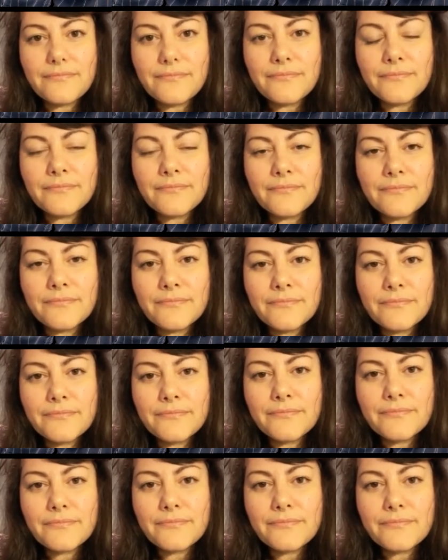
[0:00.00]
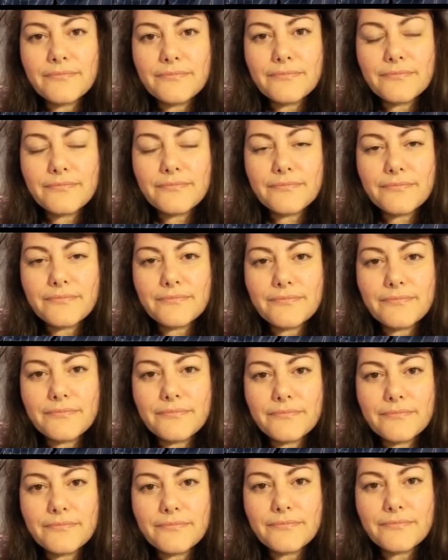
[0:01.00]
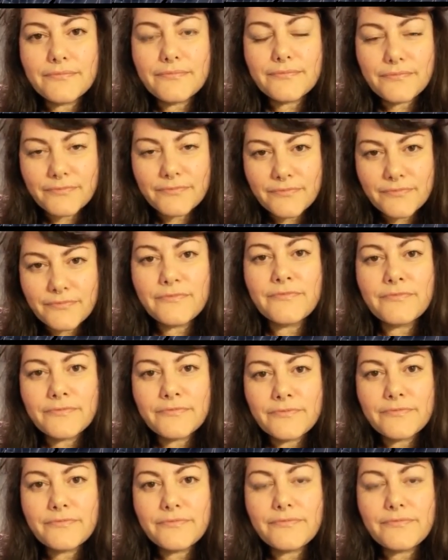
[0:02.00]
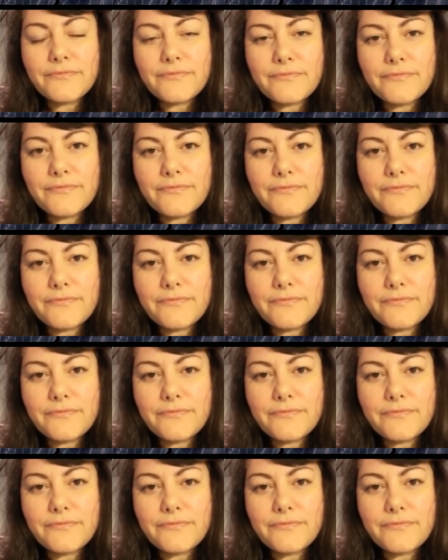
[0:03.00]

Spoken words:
(not speaking)